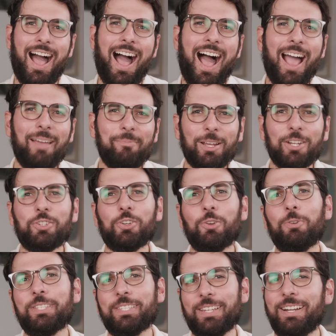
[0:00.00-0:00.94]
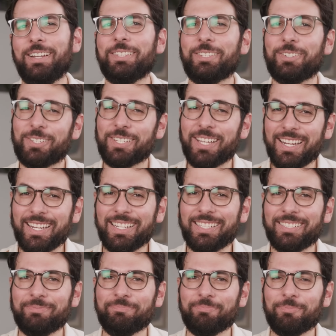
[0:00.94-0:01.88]
I'm not sure what studies they're
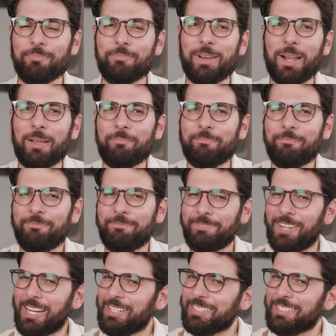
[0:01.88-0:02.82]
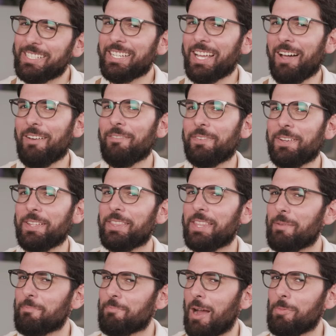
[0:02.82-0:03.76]
citing, but I'm fairly confident
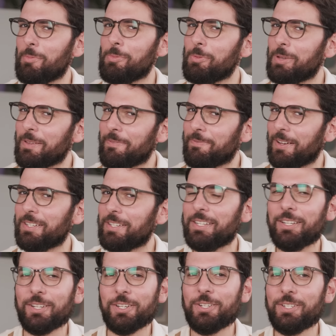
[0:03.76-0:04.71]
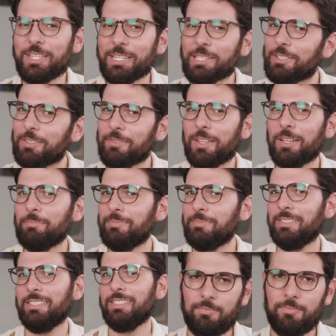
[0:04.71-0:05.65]
they probably funded a good deal of them.
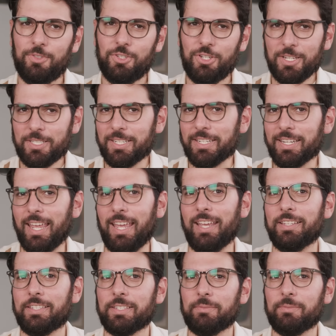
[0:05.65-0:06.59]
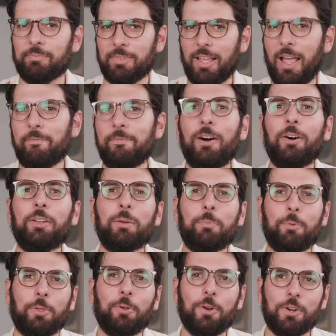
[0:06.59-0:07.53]
Just in case, I followed
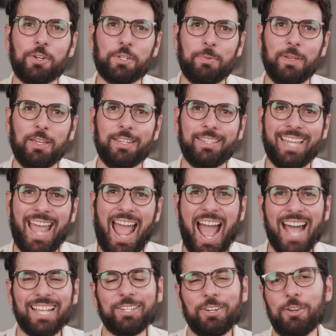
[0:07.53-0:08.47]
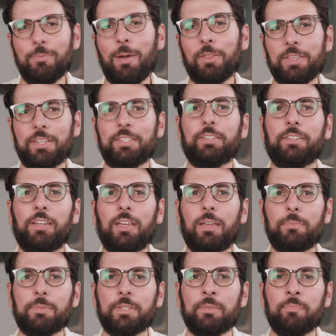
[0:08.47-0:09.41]
up with Laura Schmidt to ask her about these
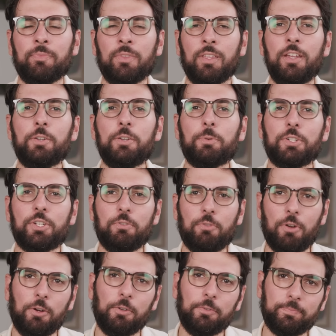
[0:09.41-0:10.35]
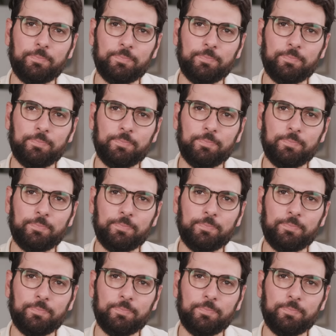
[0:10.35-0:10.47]
claims. Here's what she wrote.